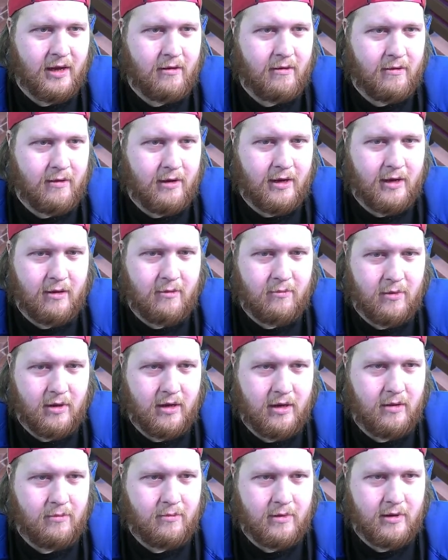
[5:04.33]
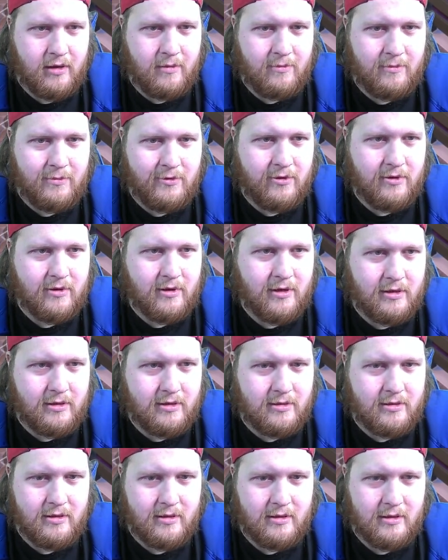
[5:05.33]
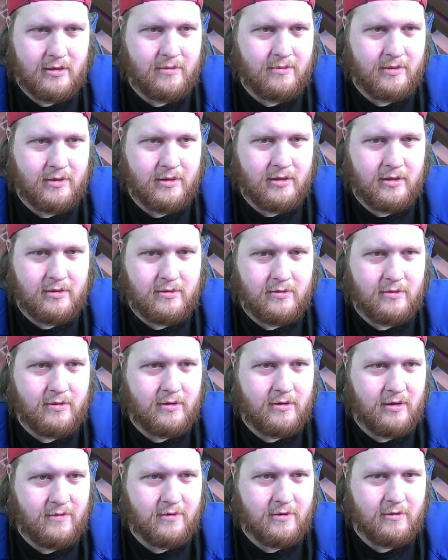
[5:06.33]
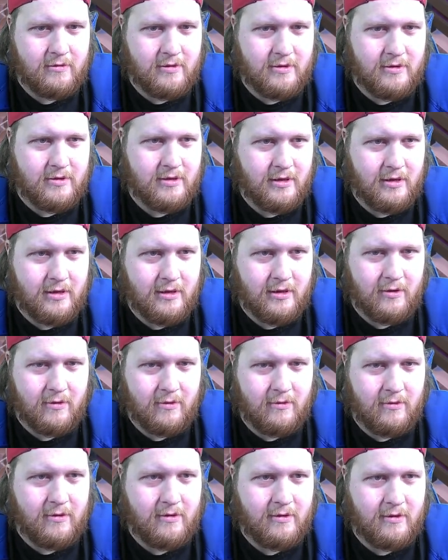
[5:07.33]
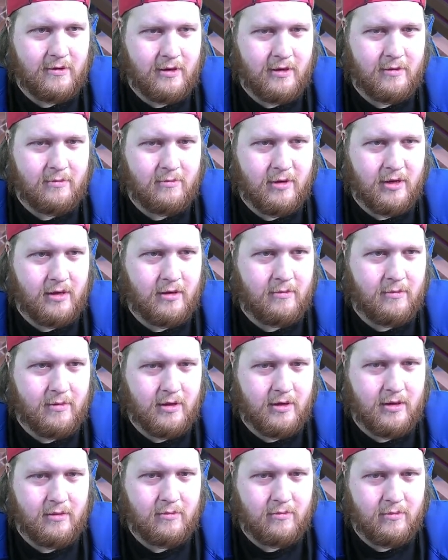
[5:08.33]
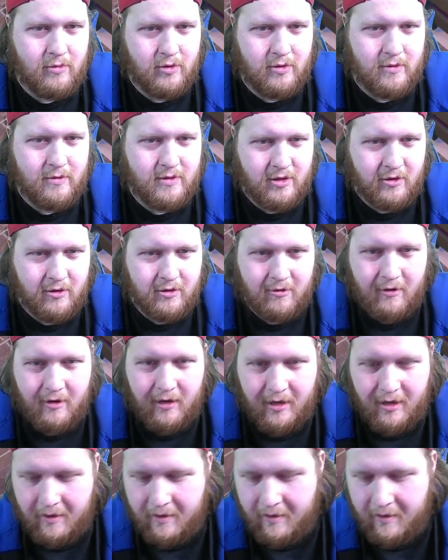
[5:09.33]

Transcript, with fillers: Eeny, meeny, miny, more. If it grows, let it go. Eeny, meeny, miny, more. Sorry, Craig.